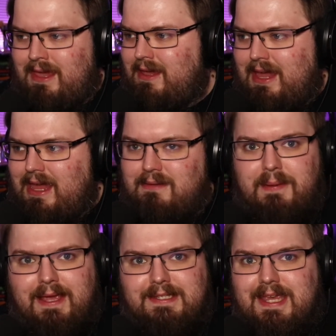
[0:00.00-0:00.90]
In
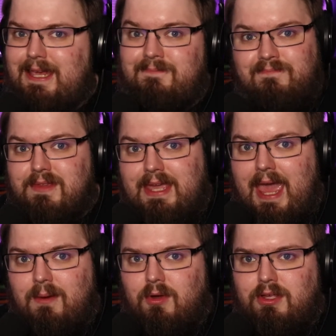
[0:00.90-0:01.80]
PC, you
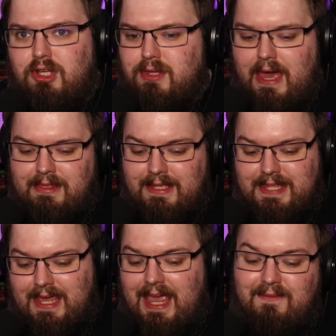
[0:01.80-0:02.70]
can't really do that unless they
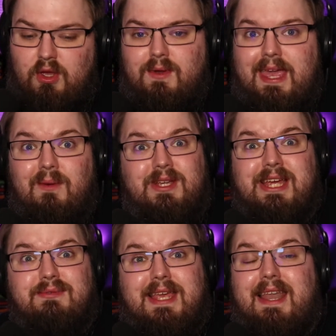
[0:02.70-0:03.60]
give you a key, which I
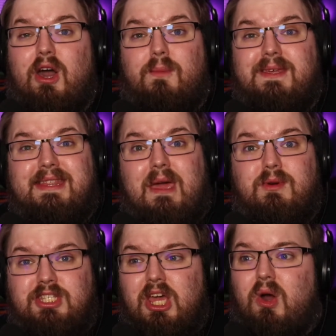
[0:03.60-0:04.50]
was kind of hoping they would
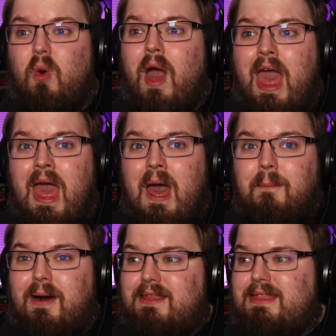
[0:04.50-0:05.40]
do,
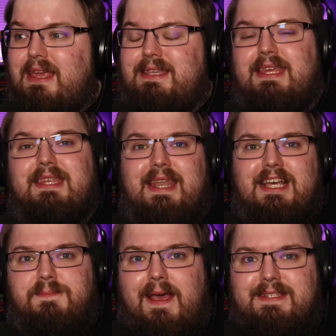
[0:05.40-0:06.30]
but they did the next
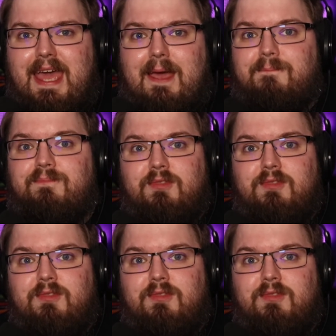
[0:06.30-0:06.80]
best thing.